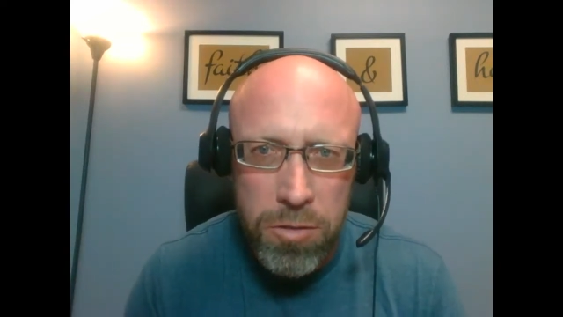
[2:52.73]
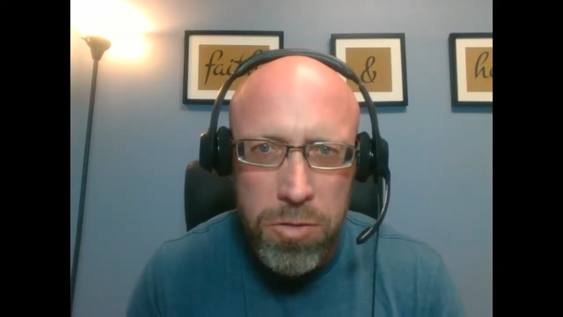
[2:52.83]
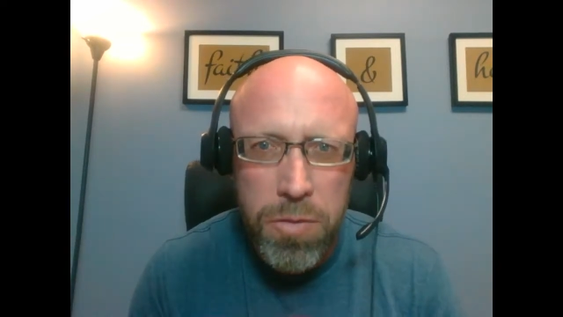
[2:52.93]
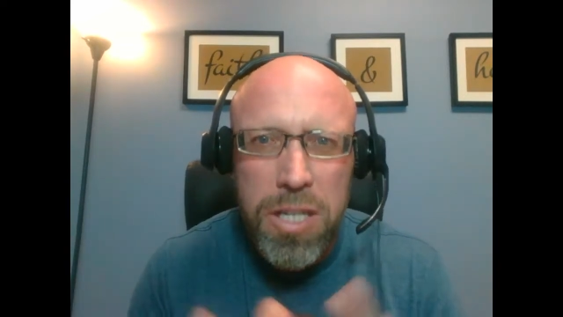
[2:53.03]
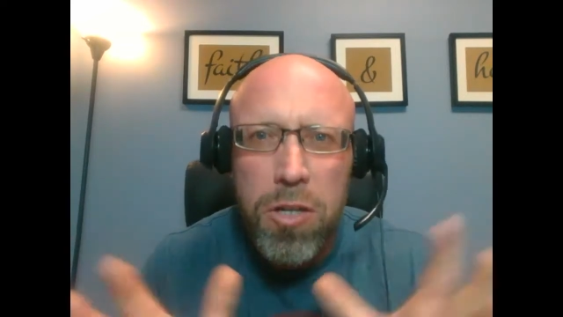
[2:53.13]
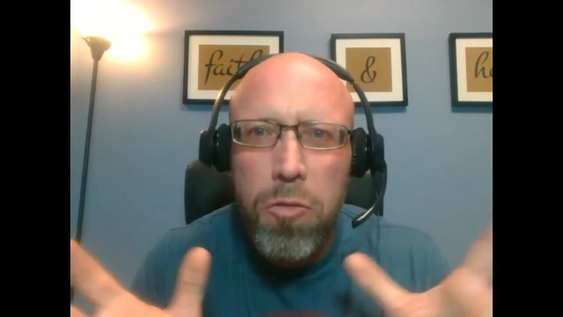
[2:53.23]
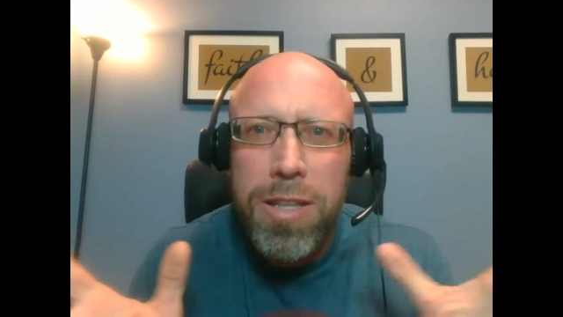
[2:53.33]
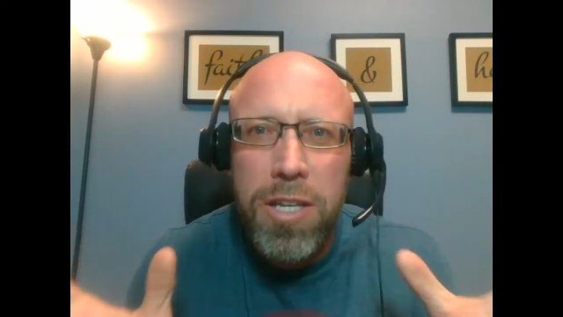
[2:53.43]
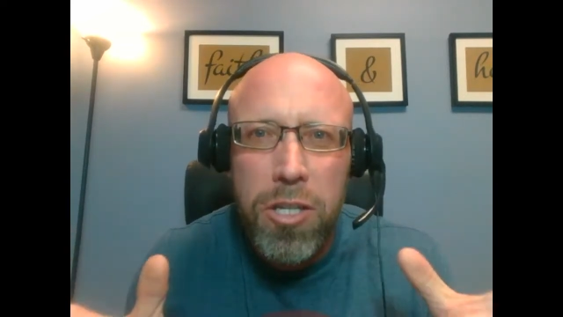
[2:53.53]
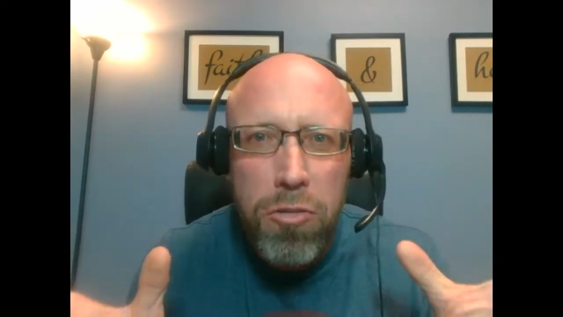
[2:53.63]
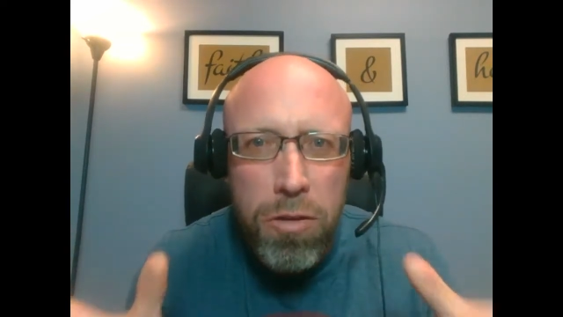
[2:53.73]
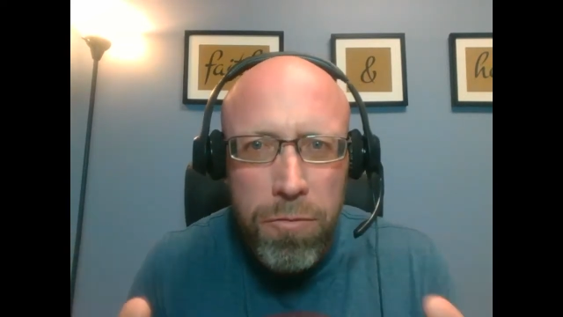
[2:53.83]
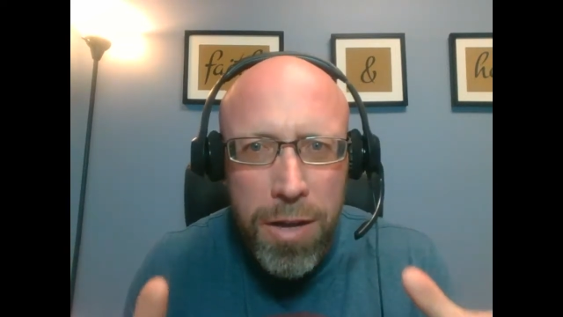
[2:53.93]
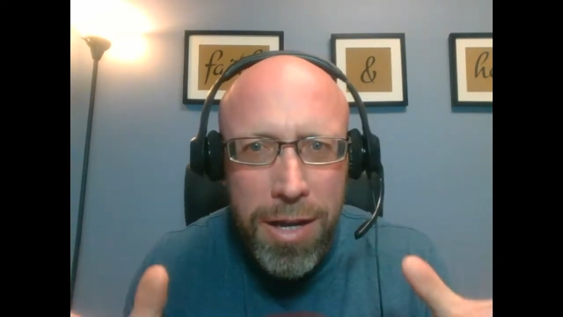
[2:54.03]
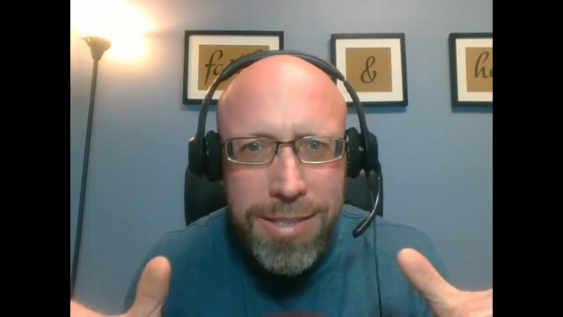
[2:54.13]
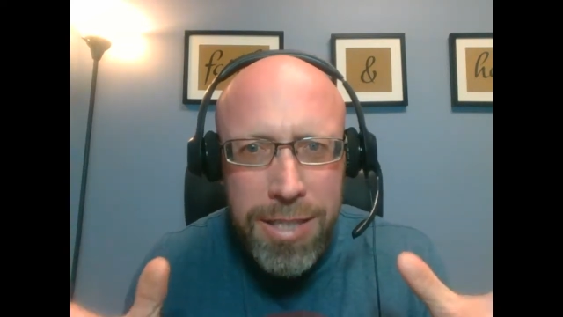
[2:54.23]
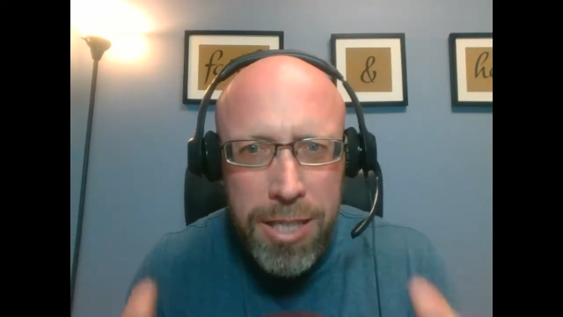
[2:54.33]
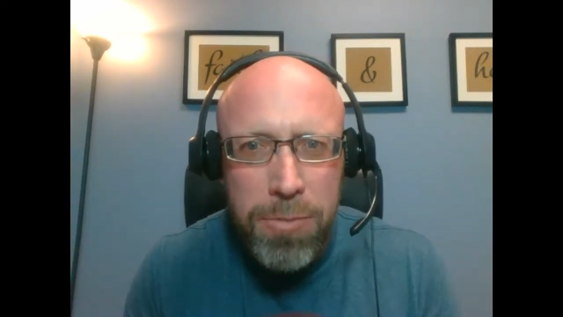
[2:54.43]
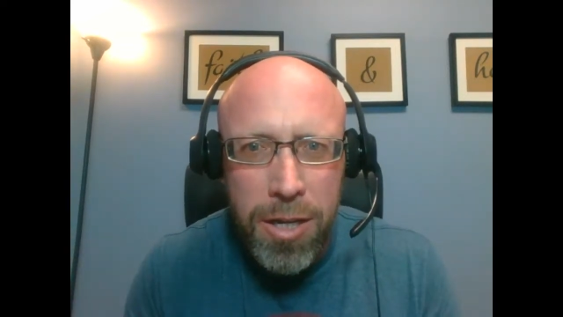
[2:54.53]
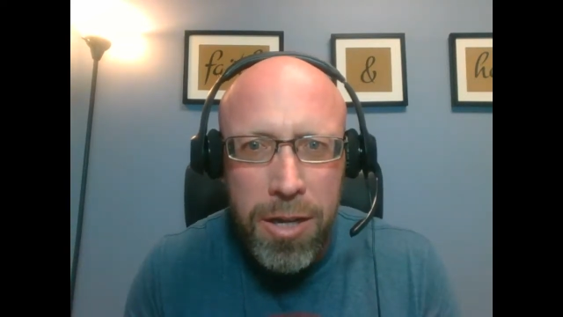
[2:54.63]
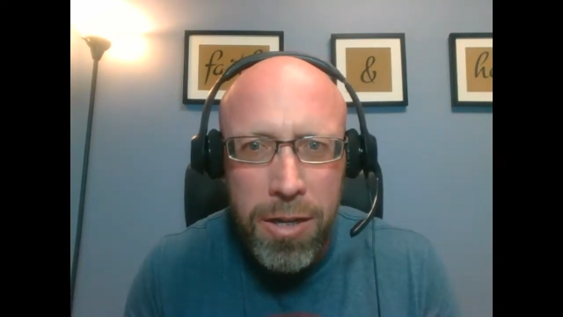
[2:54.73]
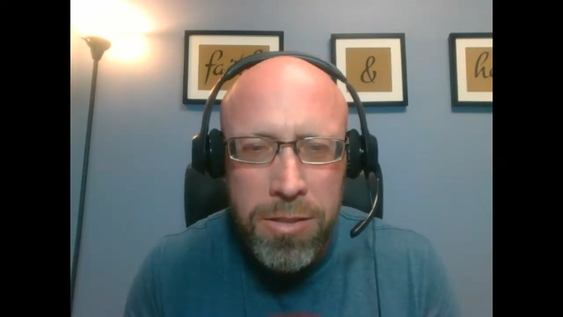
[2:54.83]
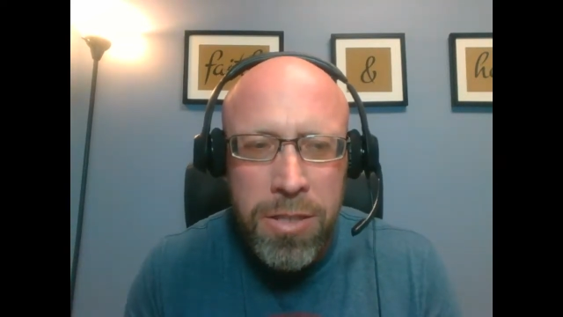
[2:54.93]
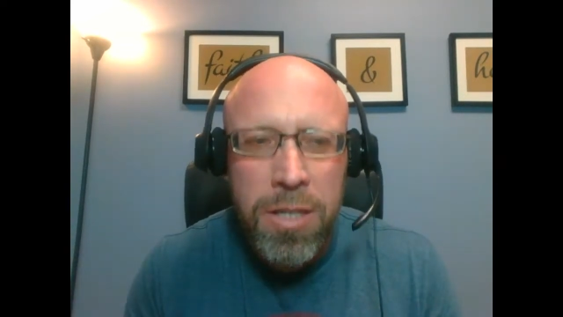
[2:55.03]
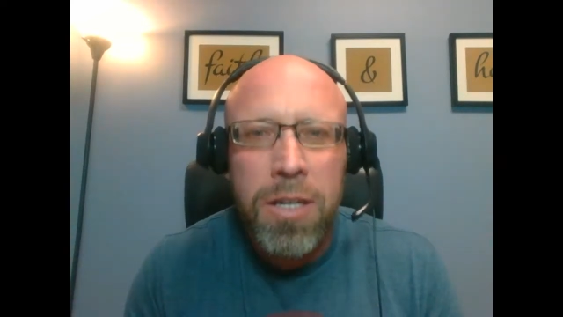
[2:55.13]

Because if we can create that unified team, guys,